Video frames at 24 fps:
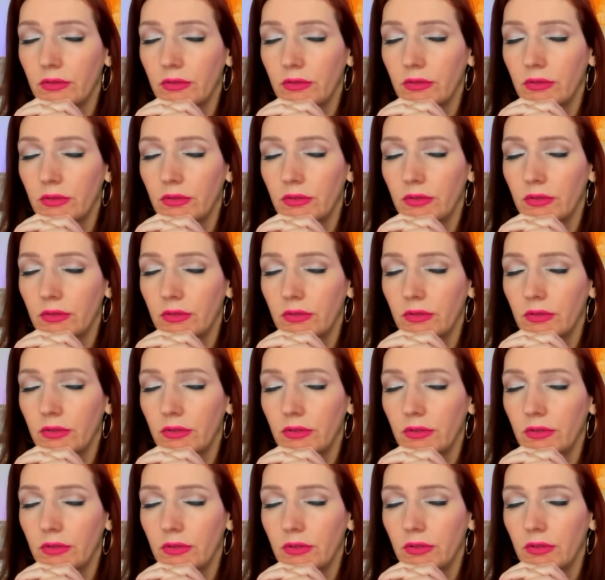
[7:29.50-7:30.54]

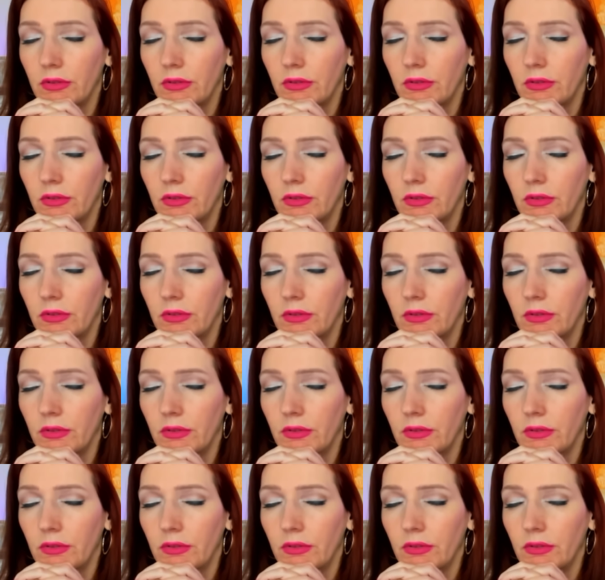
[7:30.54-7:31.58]

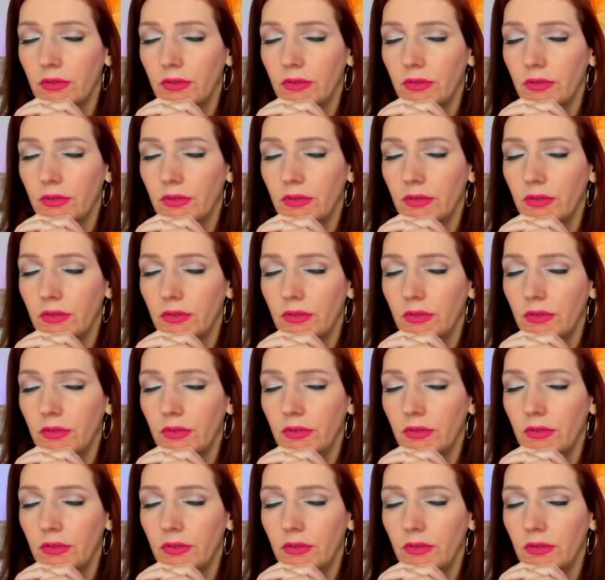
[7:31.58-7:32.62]

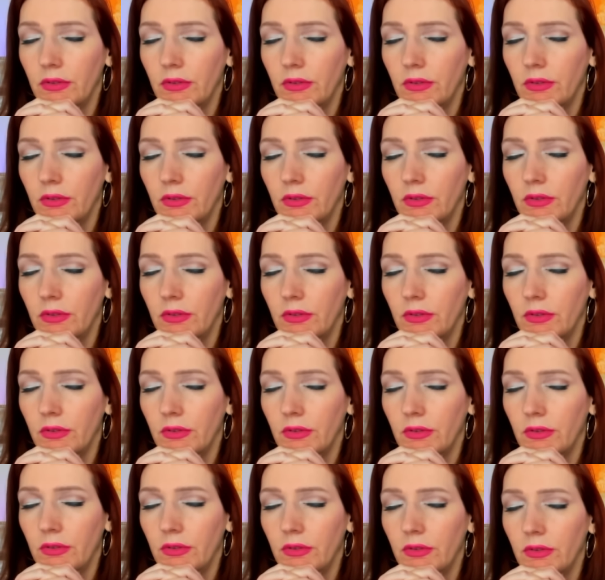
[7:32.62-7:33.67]

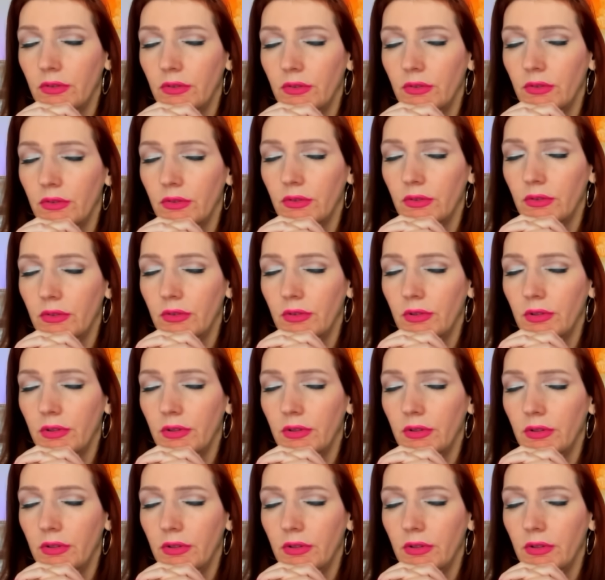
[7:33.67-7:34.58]
[no speech]